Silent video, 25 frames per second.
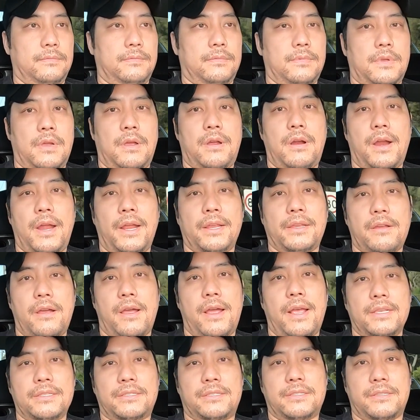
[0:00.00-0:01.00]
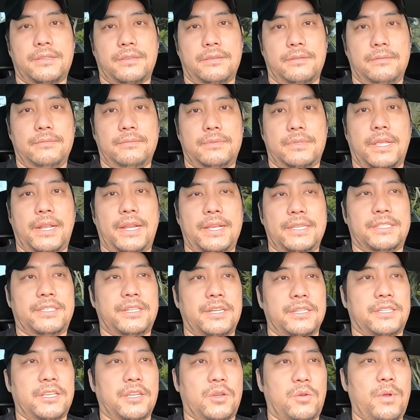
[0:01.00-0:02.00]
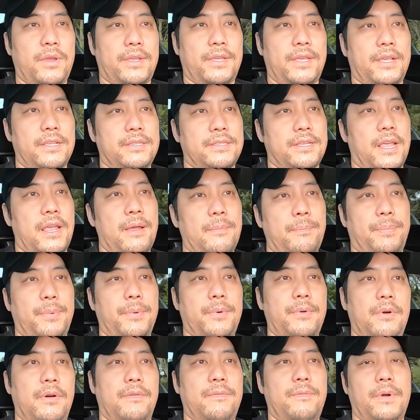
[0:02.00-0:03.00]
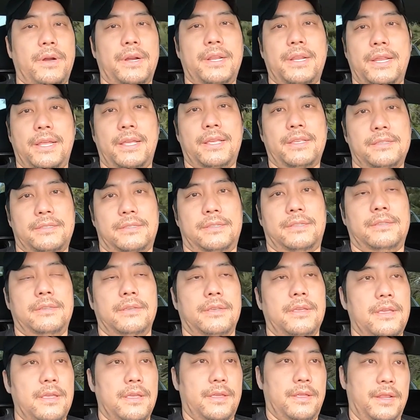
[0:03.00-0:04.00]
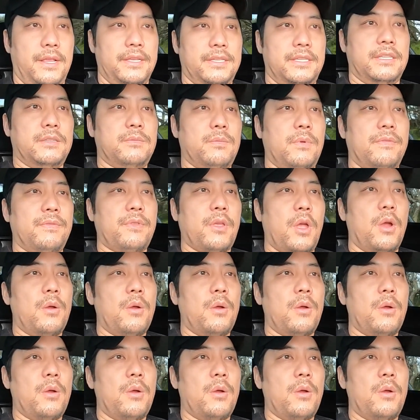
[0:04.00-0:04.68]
Alright guys, so this is just a quick example of what it is. This is with no